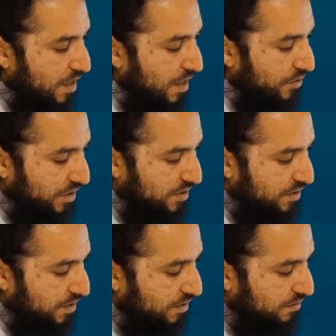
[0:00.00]
and you can
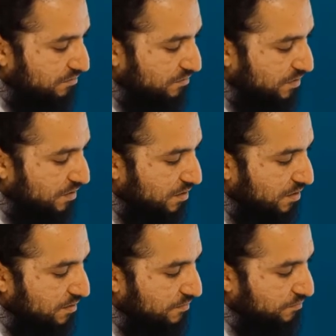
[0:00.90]
see
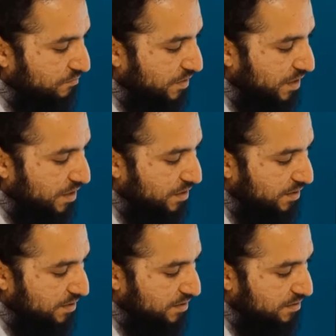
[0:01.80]

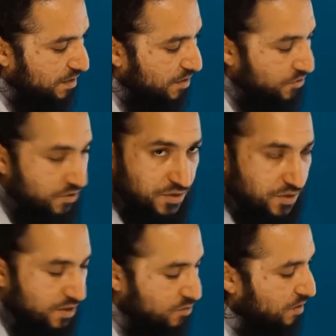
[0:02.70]
this is
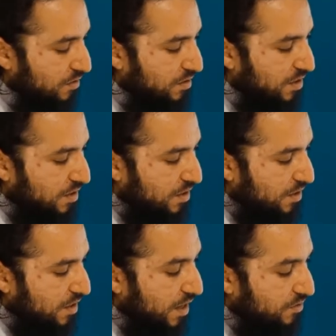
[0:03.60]
underneath as well.
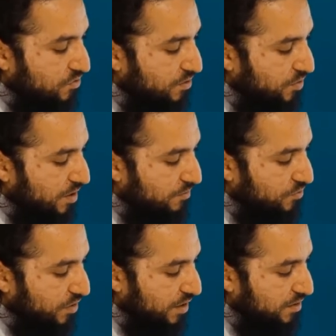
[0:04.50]
And
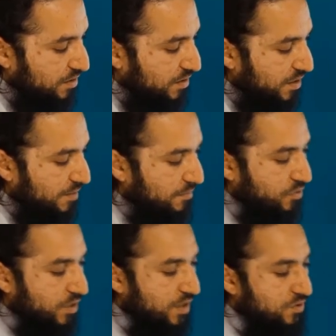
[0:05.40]
sometimes you can see them.
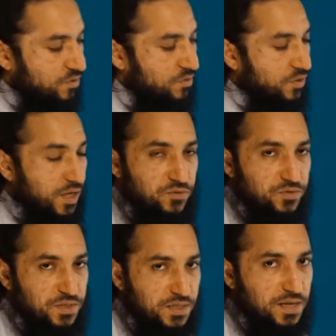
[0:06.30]
You can
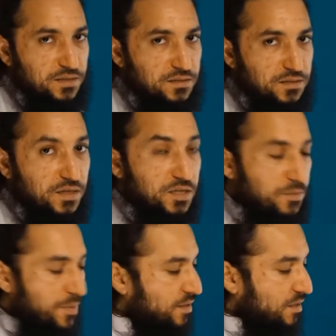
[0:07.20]
use it as
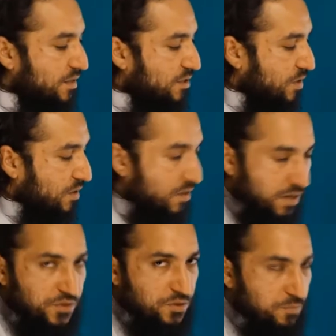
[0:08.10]
independently as well
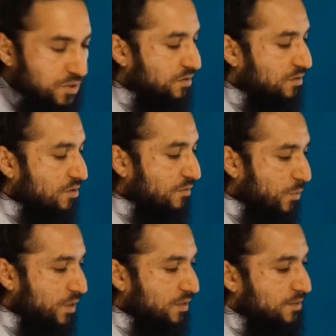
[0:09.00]
in the middle of
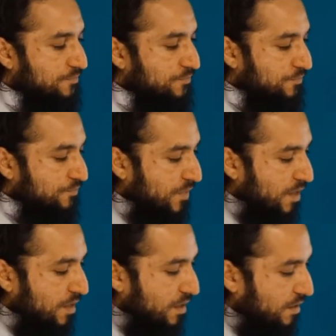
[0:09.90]
a word.
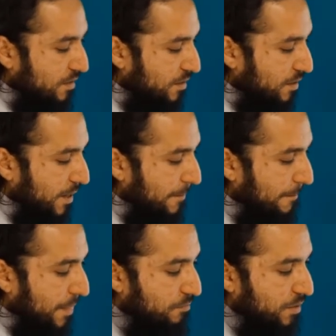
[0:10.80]
Okay,
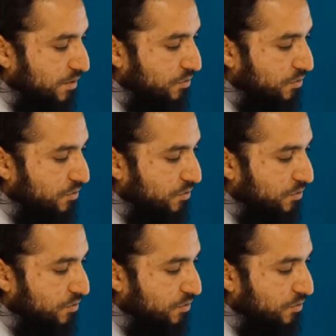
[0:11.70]
but